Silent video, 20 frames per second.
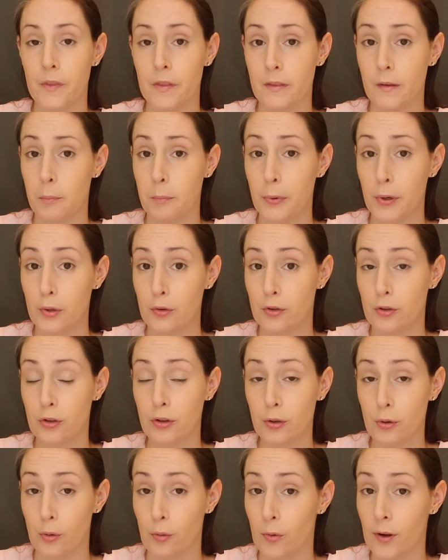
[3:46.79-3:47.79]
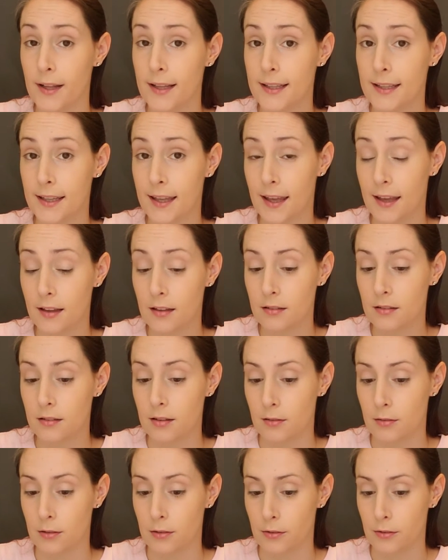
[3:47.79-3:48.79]
Number two,
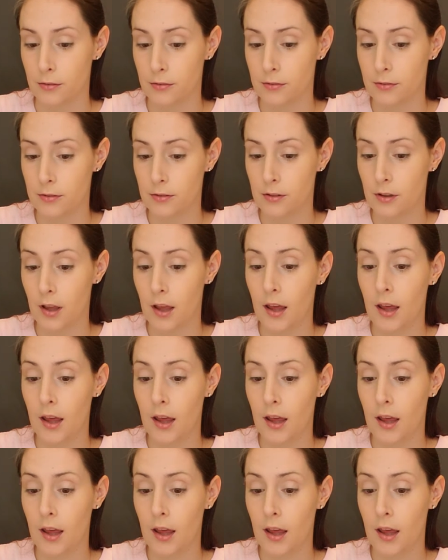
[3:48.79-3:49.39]
cancelers.